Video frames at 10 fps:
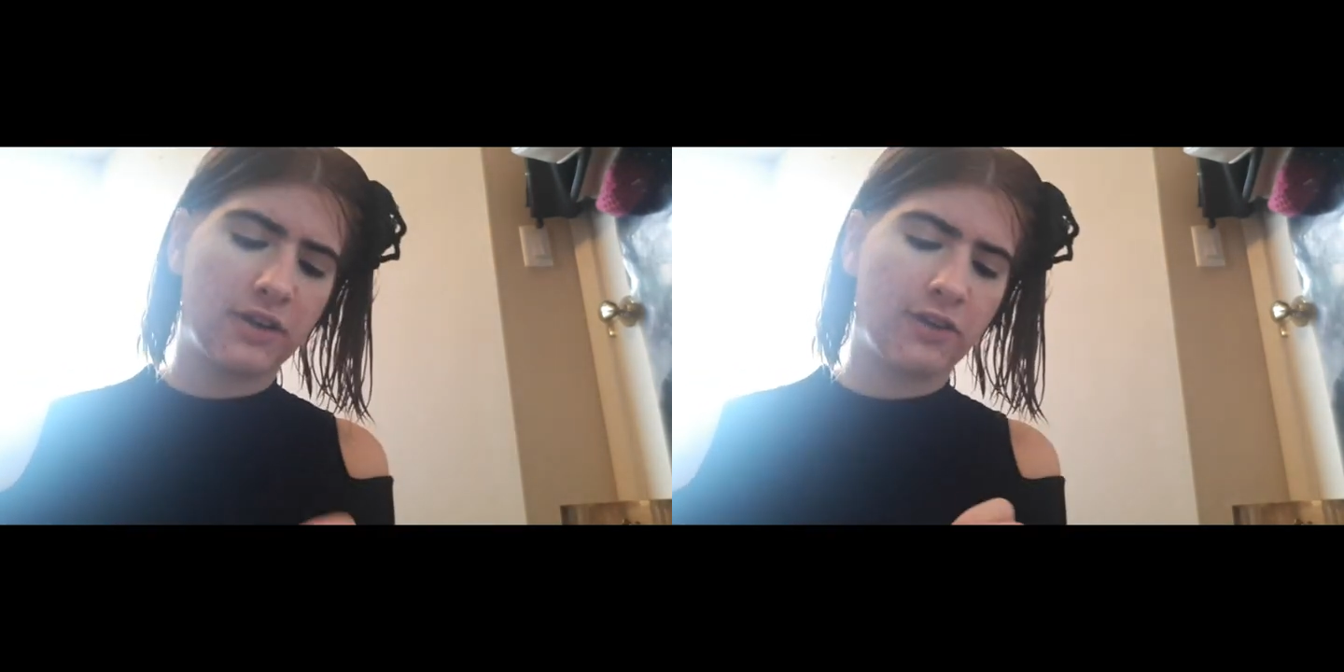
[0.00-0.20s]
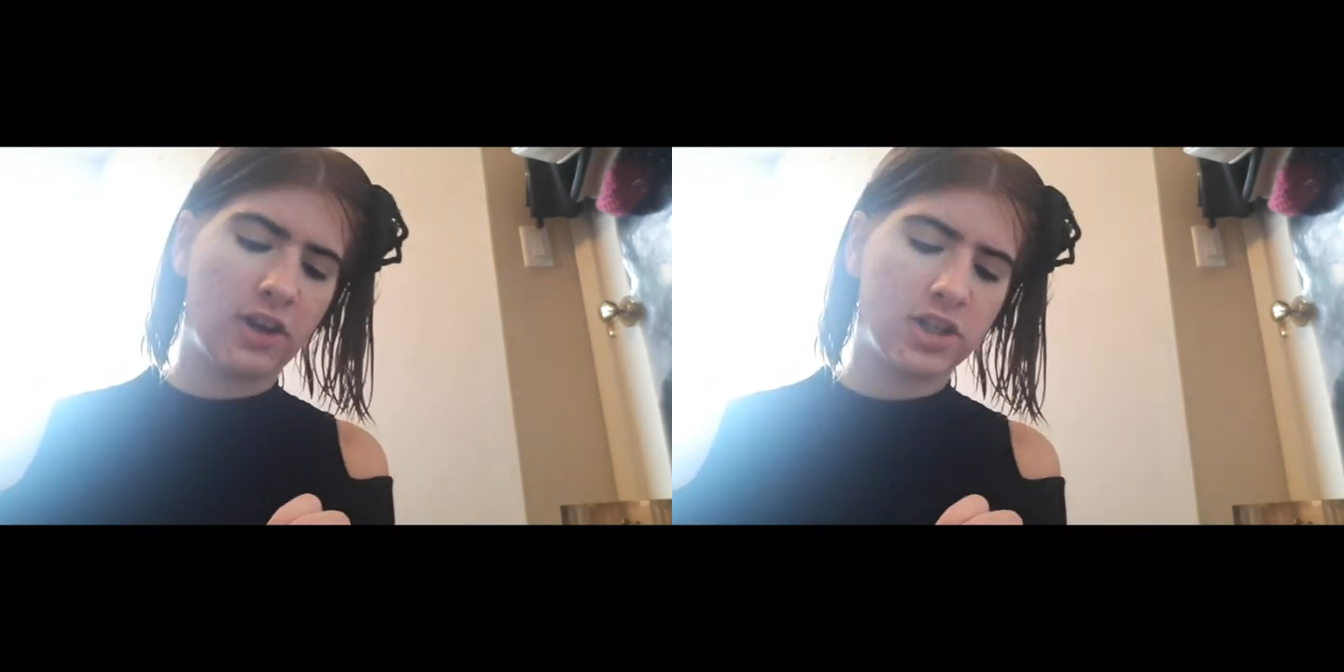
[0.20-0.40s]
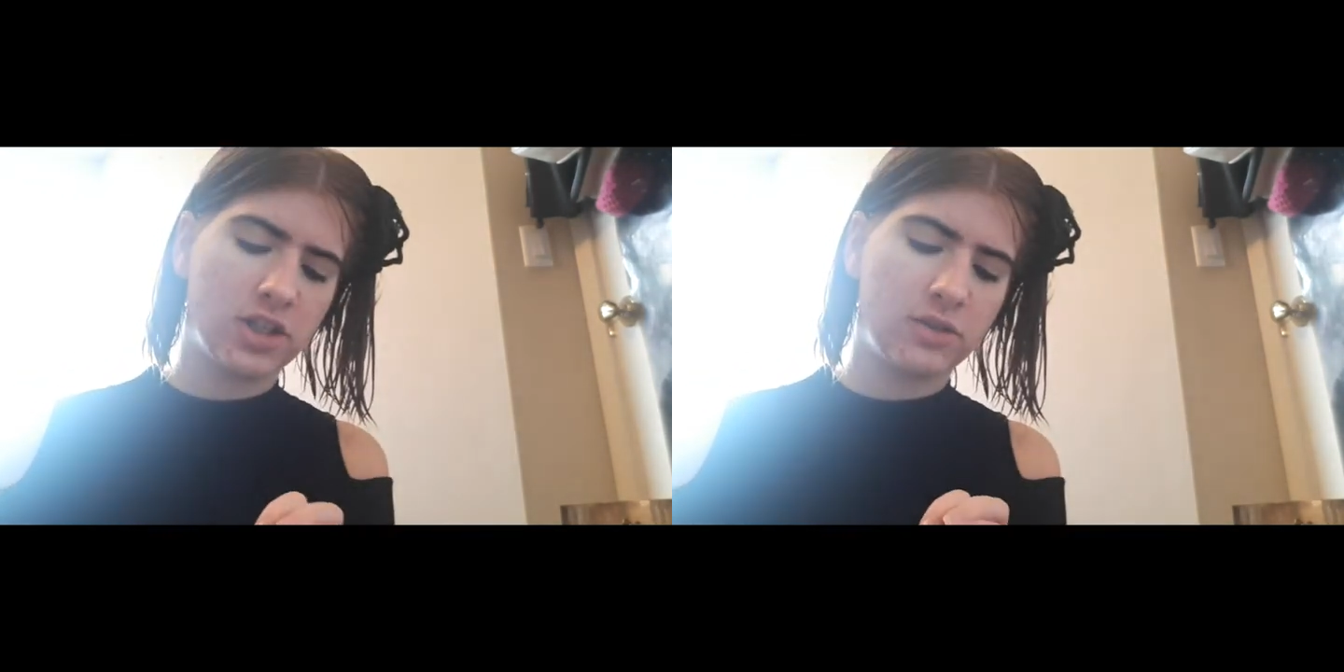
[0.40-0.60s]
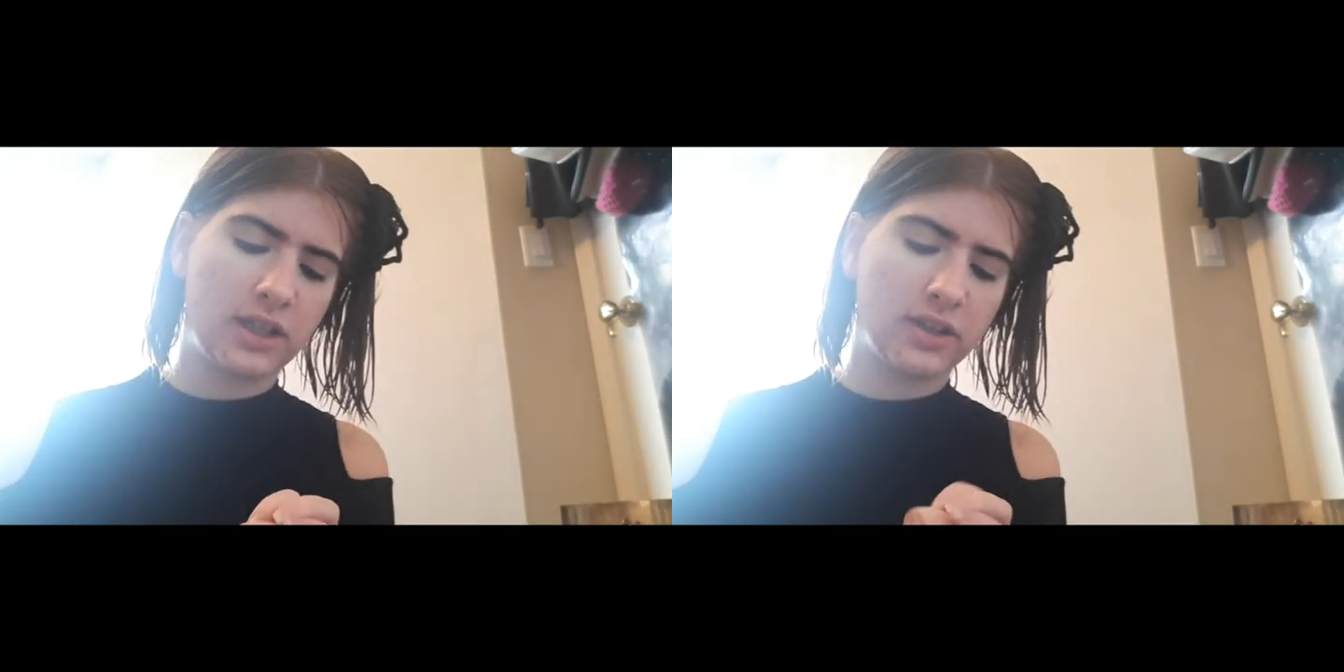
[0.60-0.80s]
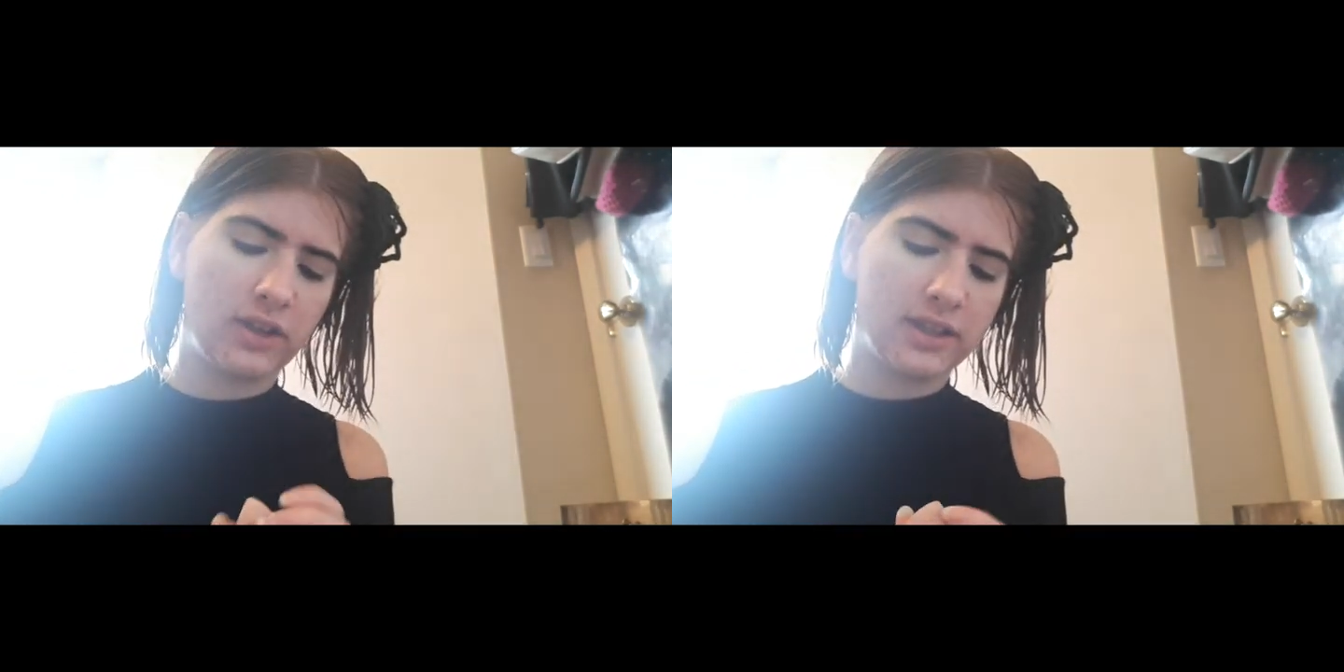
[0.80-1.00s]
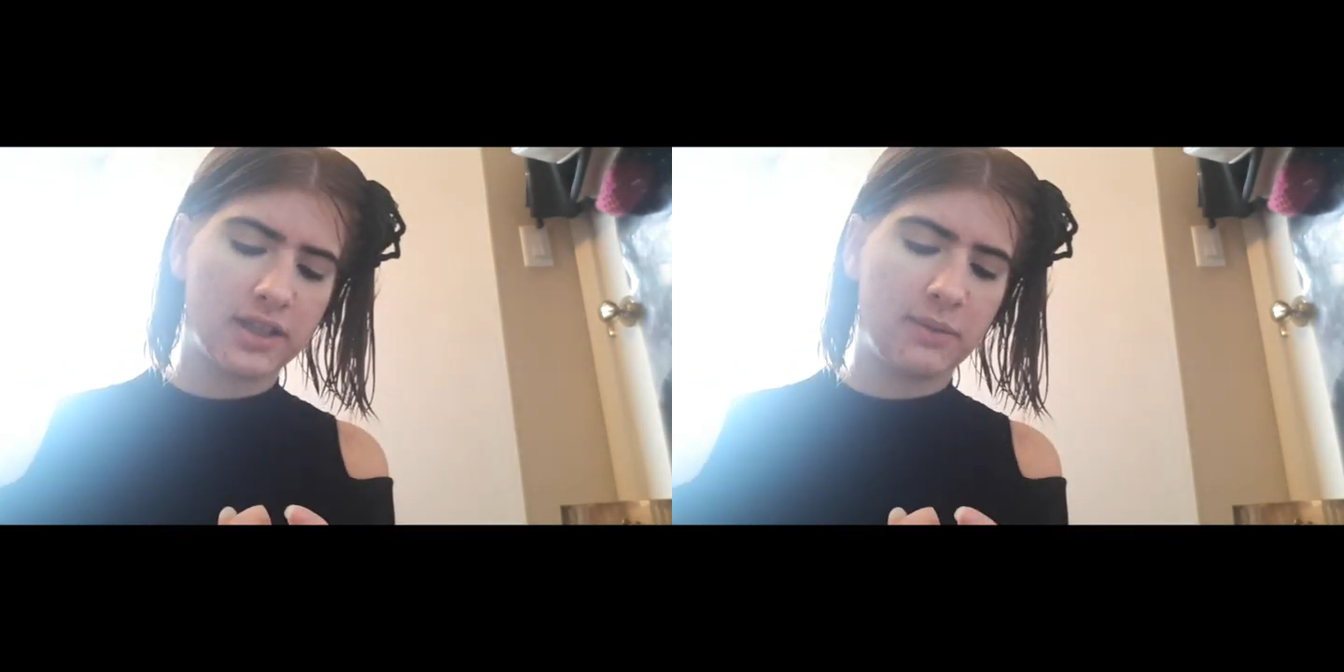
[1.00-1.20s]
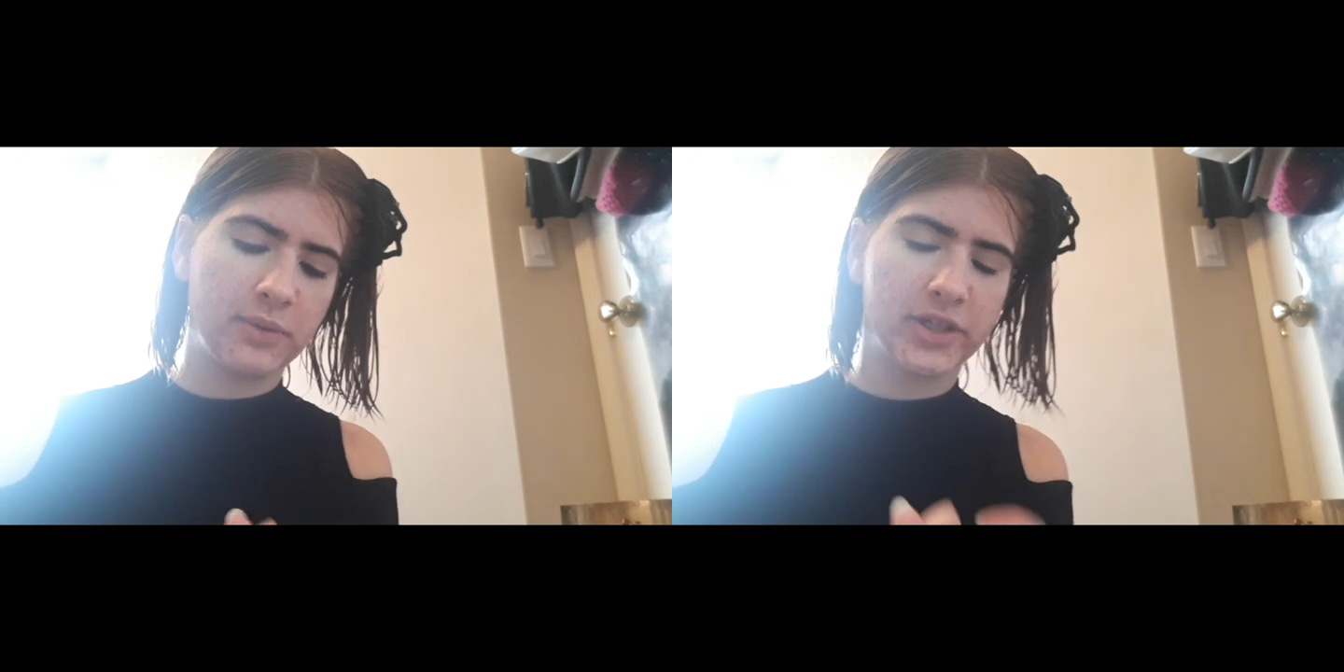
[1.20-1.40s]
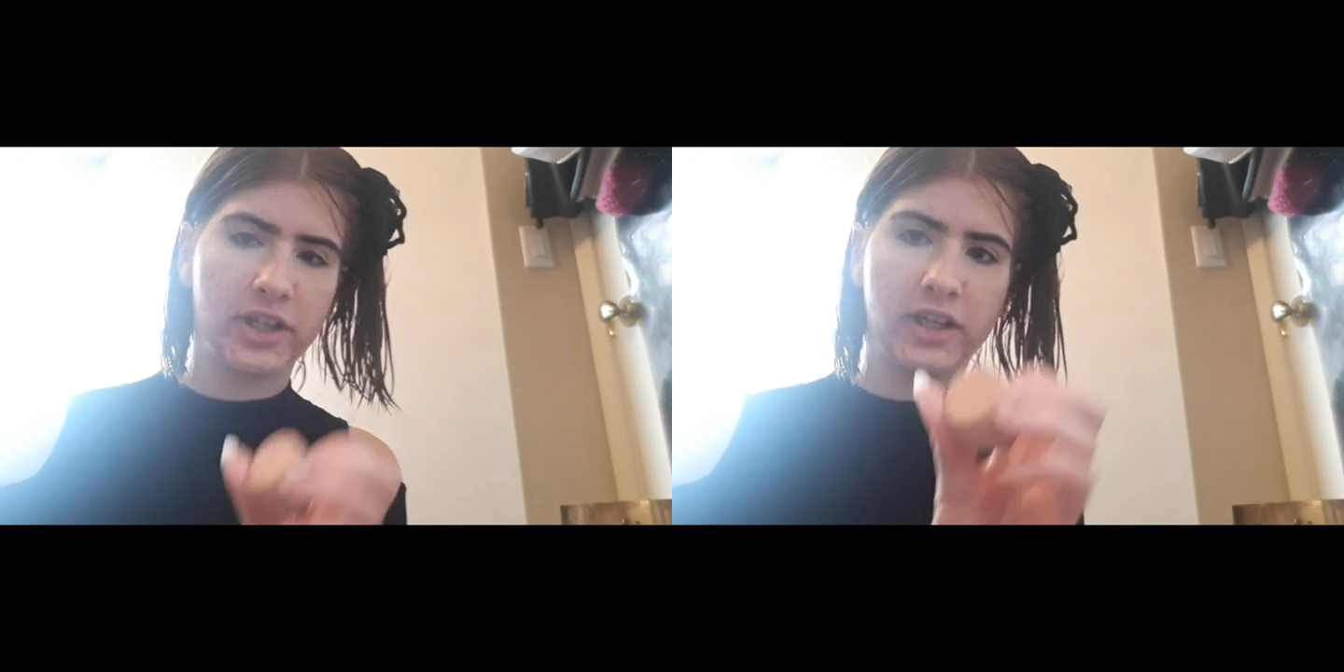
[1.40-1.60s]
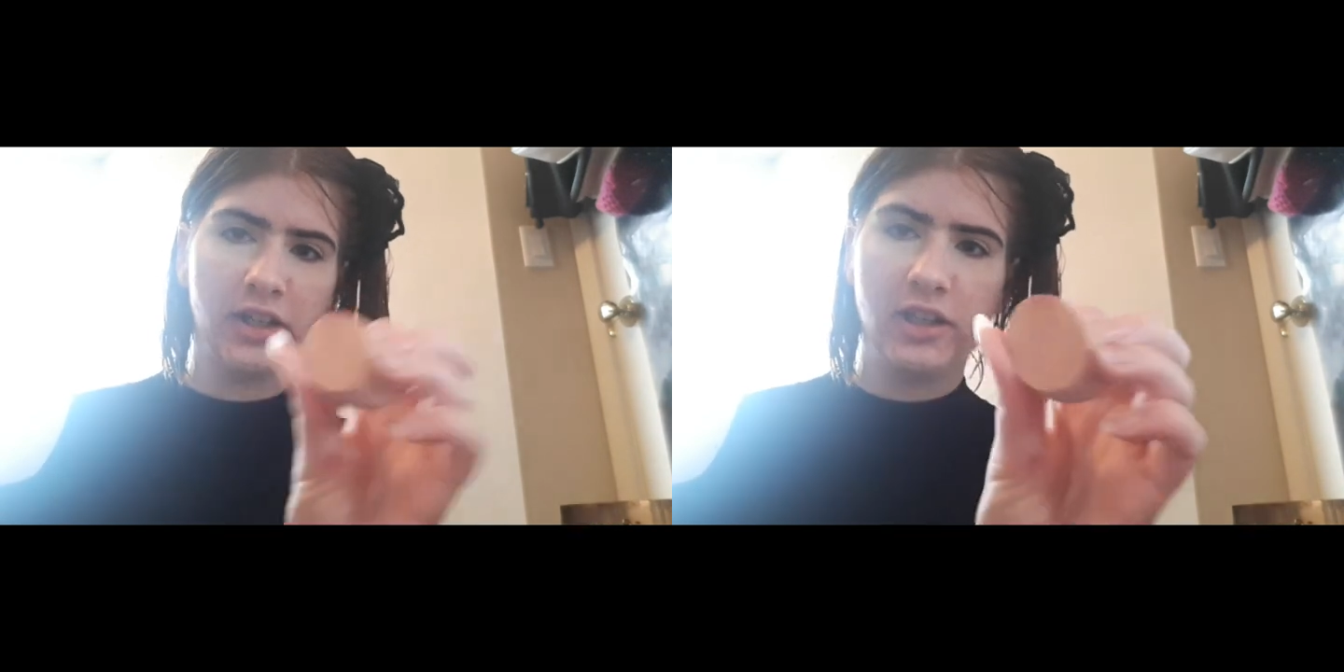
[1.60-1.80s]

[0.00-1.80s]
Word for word: I forgot to do that the last time I was going to